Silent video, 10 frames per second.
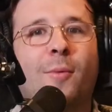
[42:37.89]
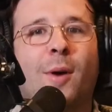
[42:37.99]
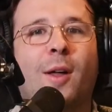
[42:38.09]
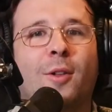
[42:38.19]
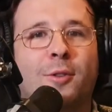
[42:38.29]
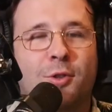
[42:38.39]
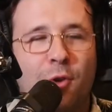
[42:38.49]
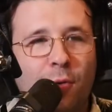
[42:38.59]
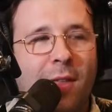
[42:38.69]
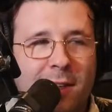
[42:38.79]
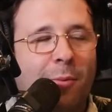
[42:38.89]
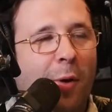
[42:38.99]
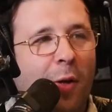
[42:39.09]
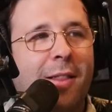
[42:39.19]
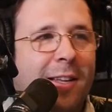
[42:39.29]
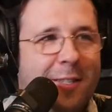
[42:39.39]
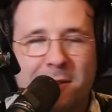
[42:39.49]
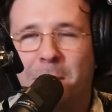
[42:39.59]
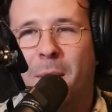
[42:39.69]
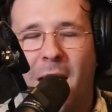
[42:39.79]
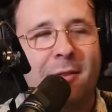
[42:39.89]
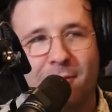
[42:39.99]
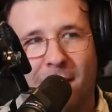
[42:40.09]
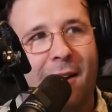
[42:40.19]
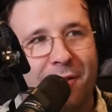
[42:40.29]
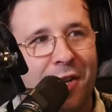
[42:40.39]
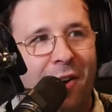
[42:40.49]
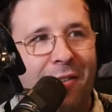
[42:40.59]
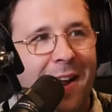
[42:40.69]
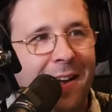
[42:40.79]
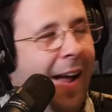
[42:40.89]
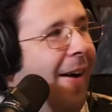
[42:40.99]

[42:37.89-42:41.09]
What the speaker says: will do this. This is a Patreon show right now.